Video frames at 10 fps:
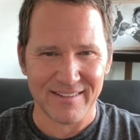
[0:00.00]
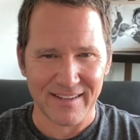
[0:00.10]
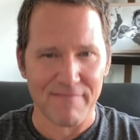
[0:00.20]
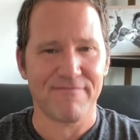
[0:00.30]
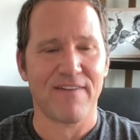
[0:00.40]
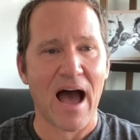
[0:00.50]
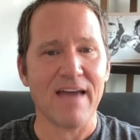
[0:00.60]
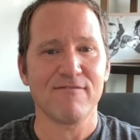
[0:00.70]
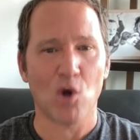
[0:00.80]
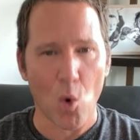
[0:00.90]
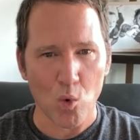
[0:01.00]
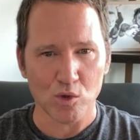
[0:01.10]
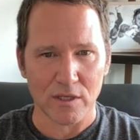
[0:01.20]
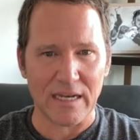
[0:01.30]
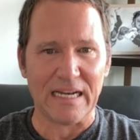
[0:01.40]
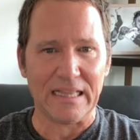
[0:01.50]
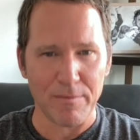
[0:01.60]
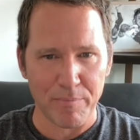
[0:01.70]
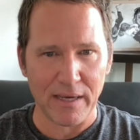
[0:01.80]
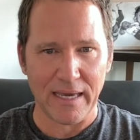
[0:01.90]
to have 5 goals in an
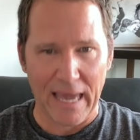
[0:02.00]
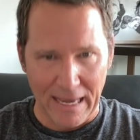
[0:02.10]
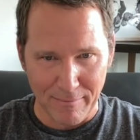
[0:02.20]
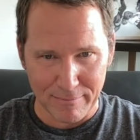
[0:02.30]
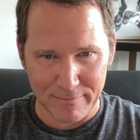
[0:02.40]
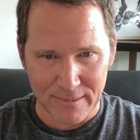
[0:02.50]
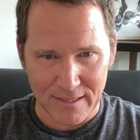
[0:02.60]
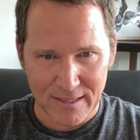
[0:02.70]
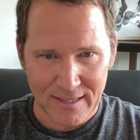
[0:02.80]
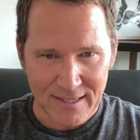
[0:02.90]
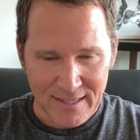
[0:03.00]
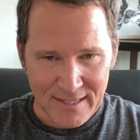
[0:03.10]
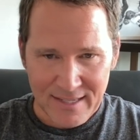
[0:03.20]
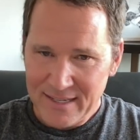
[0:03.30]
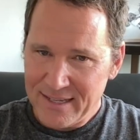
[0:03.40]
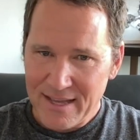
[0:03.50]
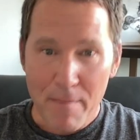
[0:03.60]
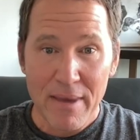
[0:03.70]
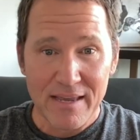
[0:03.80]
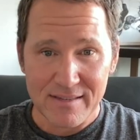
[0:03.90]
Olympic game?
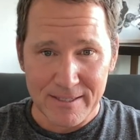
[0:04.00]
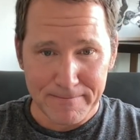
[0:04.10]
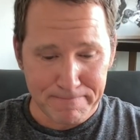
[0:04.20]
Amazing.